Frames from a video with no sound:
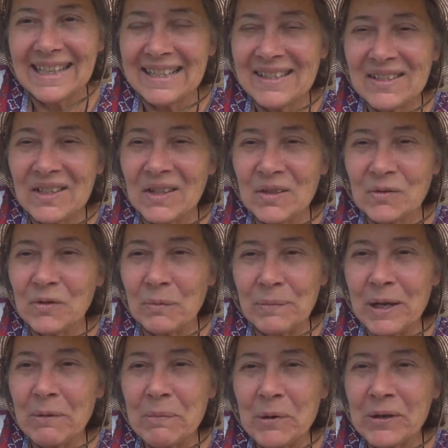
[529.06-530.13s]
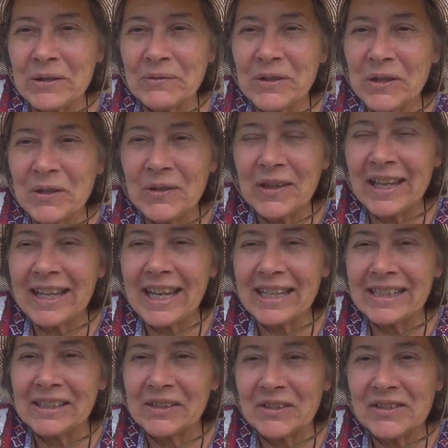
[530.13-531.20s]
So, from their point of view, they
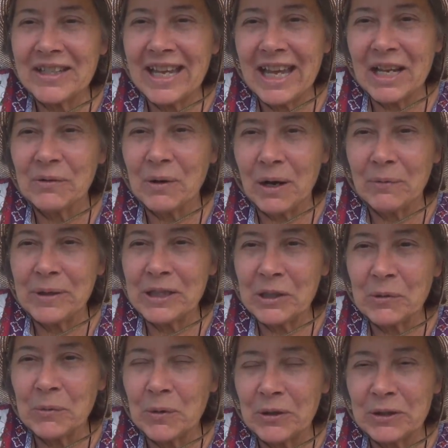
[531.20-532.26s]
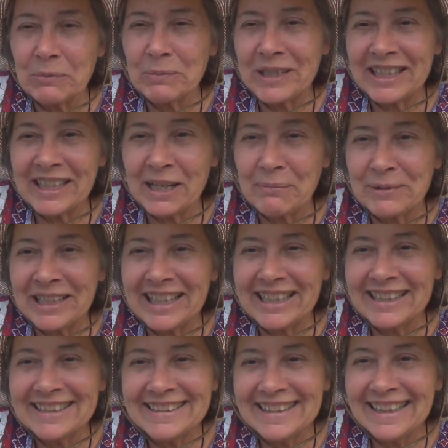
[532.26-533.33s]
can't understand why we don't want to be
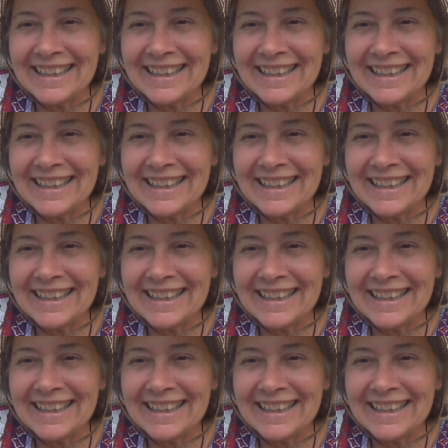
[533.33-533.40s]
dominated.